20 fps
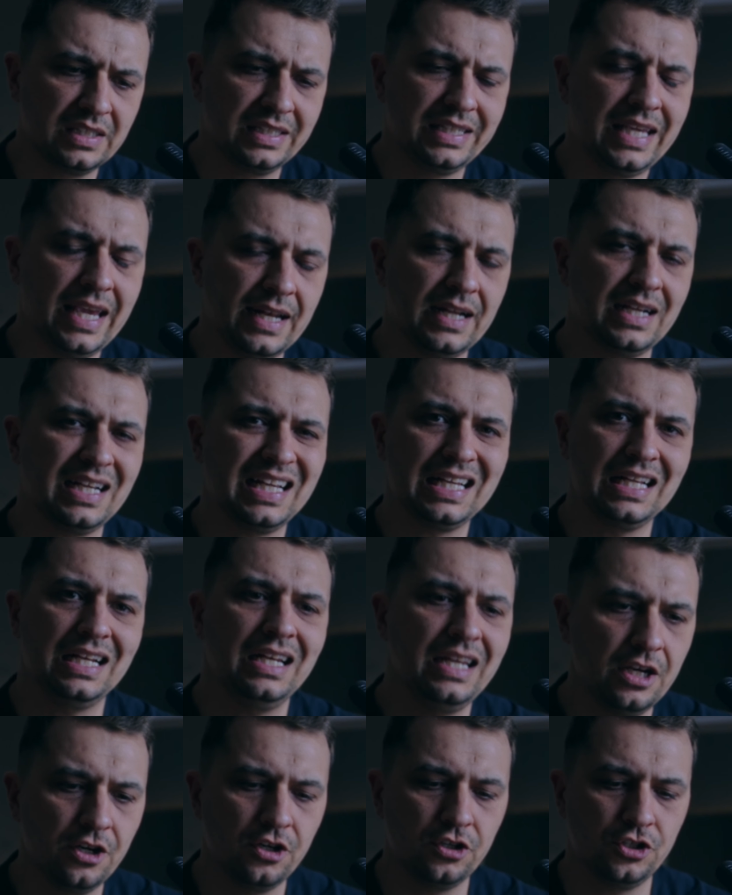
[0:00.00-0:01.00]
get a
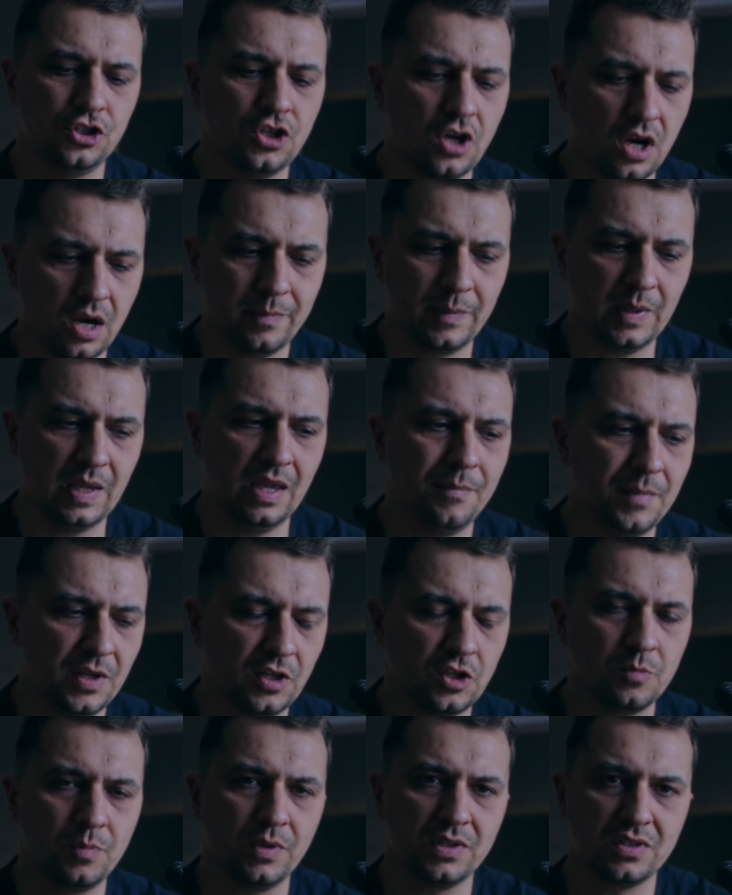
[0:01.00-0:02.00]
clear, sharp
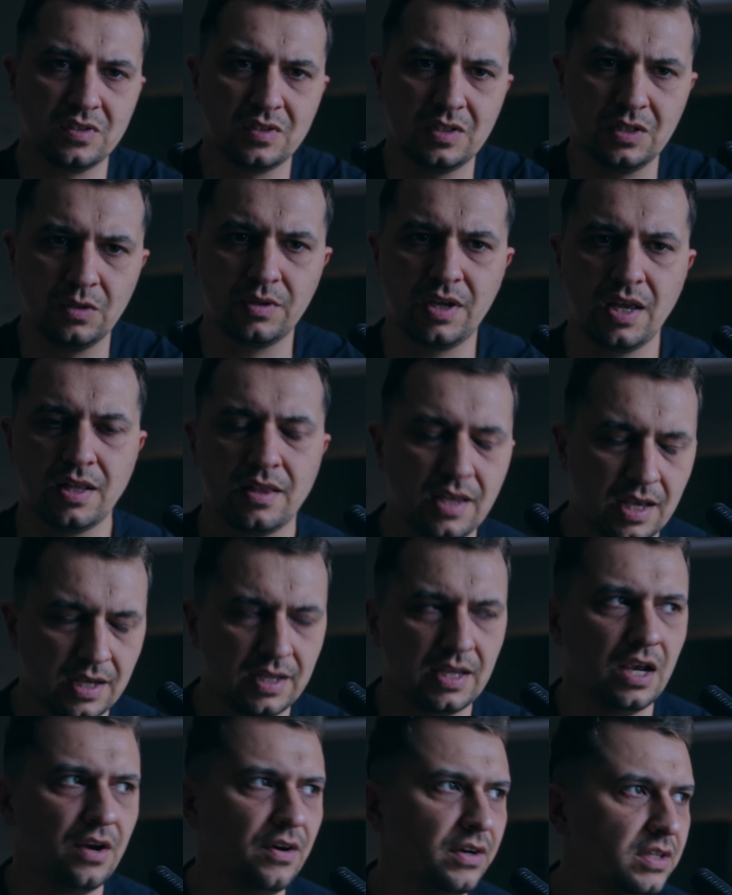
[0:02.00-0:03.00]
image, but still get that
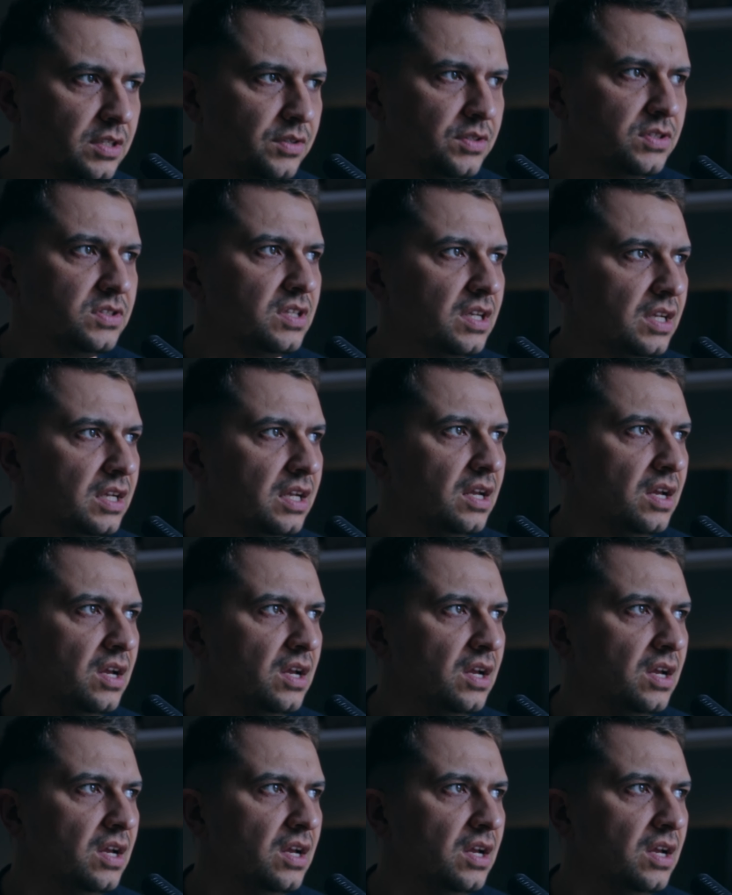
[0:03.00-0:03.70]
characteristic